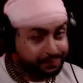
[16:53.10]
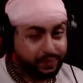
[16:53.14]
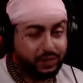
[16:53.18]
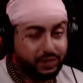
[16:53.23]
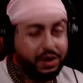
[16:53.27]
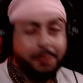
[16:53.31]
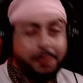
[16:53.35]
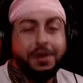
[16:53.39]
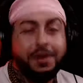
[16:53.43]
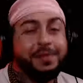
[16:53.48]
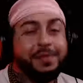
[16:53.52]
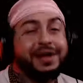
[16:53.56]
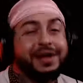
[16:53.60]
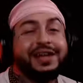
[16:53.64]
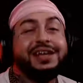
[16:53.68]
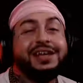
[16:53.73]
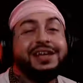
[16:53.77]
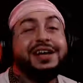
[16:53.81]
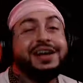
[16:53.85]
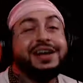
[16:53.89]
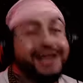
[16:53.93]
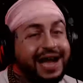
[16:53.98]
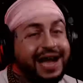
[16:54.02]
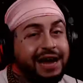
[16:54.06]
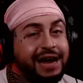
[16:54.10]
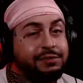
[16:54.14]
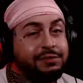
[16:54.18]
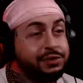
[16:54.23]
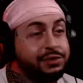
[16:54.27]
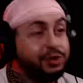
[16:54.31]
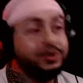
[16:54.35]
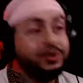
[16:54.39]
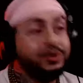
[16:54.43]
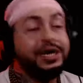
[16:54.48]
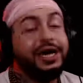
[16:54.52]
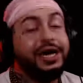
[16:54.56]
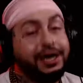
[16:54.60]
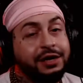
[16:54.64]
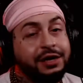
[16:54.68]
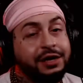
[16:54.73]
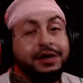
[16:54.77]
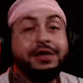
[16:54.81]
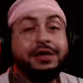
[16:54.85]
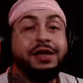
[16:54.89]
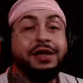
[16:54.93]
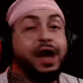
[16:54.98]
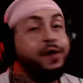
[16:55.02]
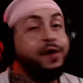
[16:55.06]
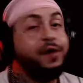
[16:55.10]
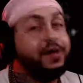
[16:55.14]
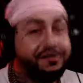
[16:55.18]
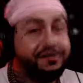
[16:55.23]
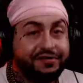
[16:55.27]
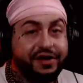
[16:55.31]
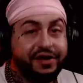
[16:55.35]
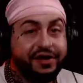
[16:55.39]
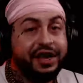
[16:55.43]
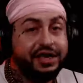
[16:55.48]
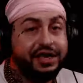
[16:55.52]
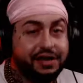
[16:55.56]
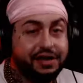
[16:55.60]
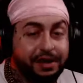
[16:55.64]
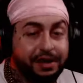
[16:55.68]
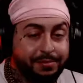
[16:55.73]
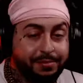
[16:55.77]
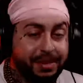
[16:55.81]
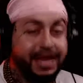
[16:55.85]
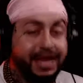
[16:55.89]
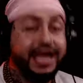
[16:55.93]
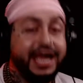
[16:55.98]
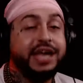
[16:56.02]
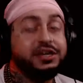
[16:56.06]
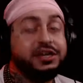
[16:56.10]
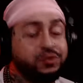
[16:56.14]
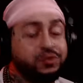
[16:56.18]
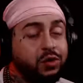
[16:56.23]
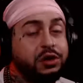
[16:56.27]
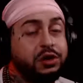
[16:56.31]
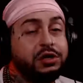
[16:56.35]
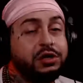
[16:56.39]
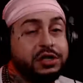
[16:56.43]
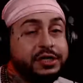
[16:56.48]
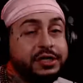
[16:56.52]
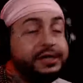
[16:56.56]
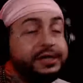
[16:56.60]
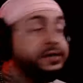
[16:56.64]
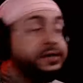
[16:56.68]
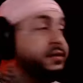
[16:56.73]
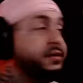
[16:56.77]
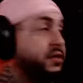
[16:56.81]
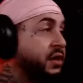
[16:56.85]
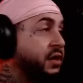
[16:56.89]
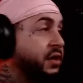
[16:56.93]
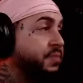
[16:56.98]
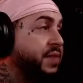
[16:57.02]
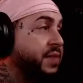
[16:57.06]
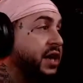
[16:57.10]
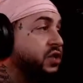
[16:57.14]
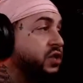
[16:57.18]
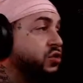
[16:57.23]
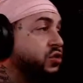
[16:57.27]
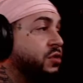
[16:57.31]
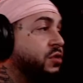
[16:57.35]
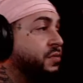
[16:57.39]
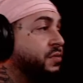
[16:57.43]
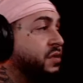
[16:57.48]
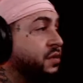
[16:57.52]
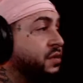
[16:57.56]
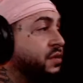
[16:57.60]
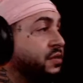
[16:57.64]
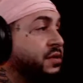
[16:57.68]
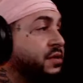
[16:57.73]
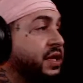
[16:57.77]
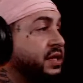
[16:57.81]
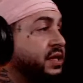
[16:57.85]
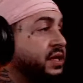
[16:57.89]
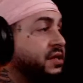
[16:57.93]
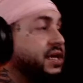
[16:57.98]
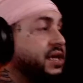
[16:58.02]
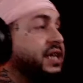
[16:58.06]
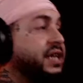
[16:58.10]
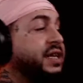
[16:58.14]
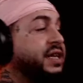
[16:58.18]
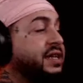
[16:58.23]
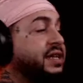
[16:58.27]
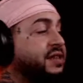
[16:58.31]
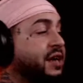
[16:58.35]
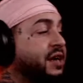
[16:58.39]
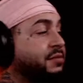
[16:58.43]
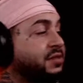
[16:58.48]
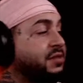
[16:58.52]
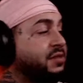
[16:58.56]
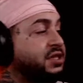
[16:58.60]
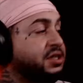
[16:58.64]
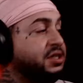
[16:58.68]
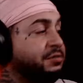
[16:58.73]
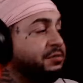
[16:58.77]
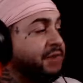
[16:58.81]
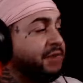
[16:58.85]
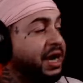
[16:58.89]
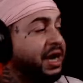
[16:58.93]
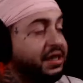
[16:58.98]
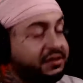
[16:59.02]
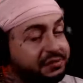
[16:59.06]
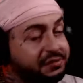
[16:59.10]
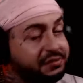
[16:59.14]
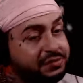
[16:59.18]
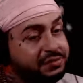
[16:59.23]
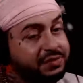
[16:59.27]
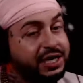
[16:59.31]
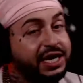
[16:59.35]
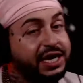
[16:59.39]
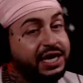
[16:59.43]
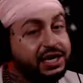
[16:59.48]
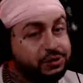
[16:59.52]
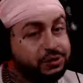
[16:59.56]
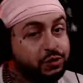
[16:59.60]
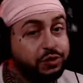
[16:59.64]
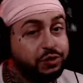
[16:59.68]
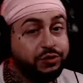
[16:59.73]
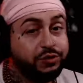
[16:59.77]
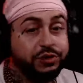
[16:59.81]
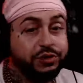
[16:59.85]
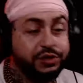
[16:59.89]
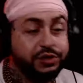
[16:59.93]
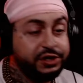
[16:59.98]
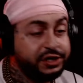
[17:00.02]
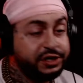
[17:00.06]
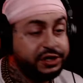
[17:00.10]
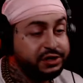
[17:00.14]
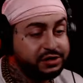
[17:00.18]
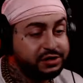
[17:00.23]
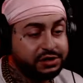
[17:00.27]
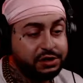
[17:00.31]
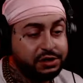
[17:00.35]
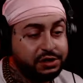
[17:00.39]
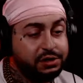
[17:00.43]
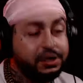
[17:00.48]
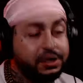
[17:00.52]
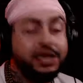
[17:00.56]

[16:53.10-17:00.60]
I'm not a gun guy. I really don't care. I'd rather fight. My hands work good. I'm not tripping. Like, none of that type of shit bothers me. My hands work real good. So,